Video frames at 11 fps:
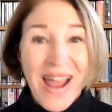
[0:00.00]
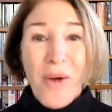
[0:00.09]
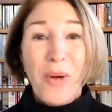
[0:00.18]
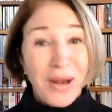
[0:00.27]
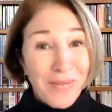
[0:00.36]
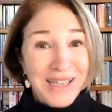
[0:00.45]

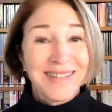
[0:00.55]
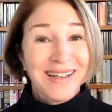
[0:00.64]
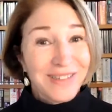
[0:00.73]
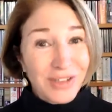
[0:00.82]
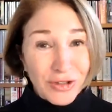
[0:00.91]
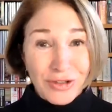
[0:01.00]
one of my
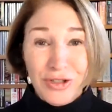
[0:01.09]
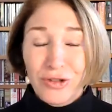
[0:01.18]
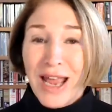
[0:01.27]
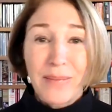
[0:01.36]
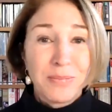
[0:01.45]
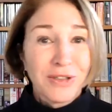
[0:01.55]
sons took 2
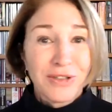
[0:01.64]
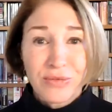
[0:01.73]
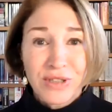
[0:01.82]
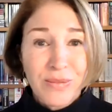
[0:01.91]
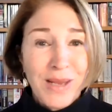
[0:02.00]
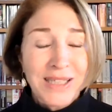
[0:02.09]
gap years. It
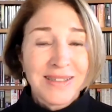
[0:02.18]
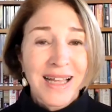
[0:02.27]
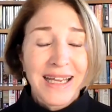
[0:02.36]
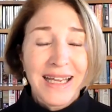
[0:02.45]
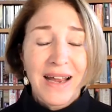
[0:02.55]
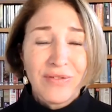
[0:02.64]
was the best thing
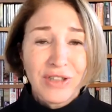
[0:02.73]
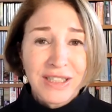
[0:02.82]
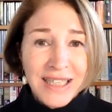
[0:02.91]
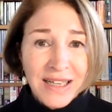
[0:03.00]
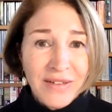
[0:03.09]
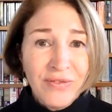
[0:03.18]
he ever
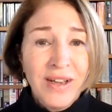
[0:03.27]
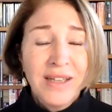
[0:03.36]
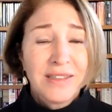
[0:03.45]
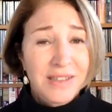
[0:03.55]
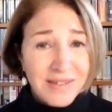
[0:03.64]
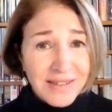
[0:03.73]
did,
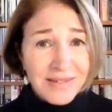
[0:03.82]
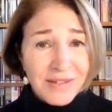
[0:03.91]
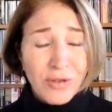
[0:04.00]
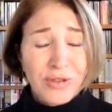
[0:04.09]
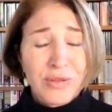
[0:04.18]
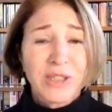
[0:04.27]
just in
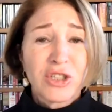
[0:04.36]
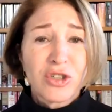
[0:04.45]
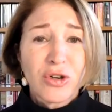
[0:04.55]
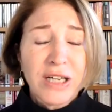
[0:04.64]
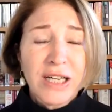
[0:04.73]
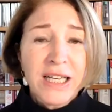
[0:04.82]
terms of
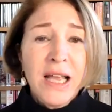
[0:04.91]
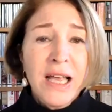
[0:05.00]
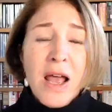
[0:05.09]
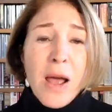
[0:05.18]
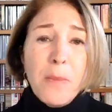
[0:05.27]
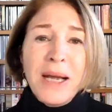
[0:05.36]
maturity.
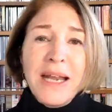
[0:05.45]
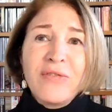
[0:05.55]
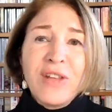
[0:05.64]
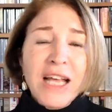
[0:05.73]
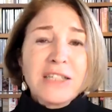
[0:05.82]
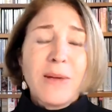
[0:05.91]
But if
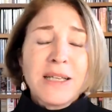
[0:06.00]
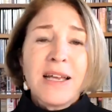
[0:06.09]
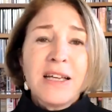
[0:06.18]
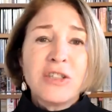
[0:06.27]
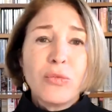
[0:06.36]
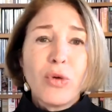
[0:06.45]
the
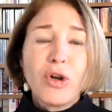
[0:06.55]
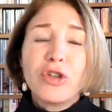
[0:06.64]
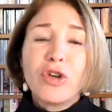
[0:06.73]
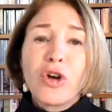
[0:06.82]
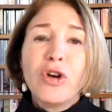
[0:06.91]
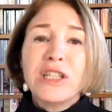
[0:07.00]
expectation were you're
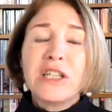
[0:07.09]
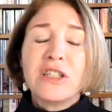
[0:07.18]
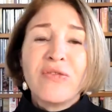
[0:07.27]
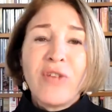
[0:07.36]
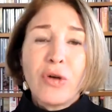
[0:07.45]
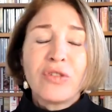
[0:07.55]
going to
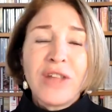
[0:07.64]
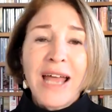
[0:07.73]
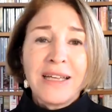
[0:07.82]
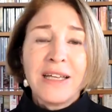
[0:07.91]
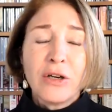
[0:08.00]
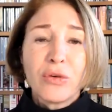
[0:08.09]
devote
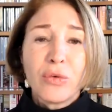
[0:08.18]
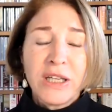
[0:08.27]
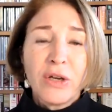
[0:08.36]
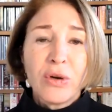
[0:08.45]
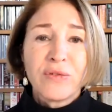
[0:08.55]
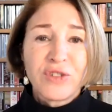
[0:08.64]
that year to a
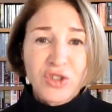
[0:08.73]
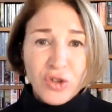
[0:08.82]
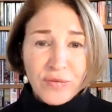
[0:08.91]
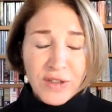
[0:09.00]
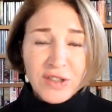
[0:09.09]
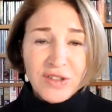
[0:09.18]
year of
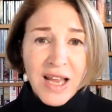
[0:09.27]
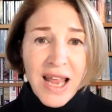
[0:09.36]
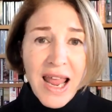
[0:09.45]
service,